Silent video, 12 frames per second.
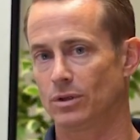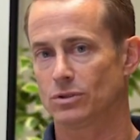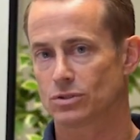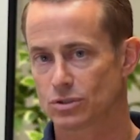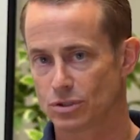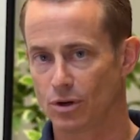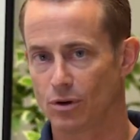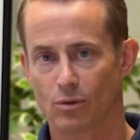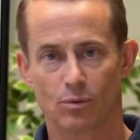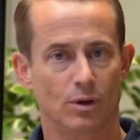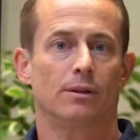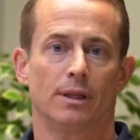
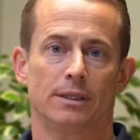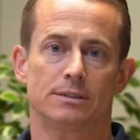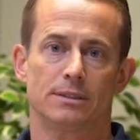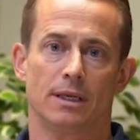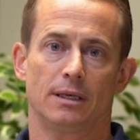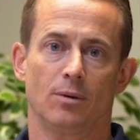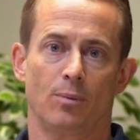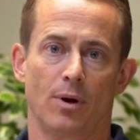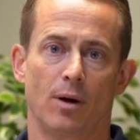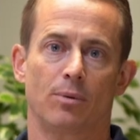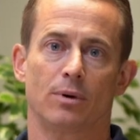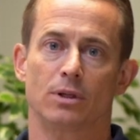So let's take a
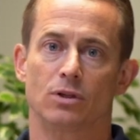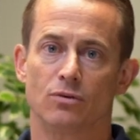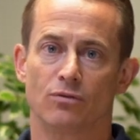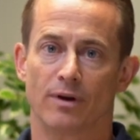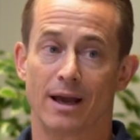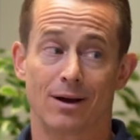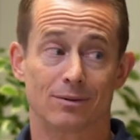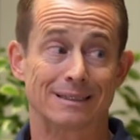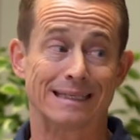property you found.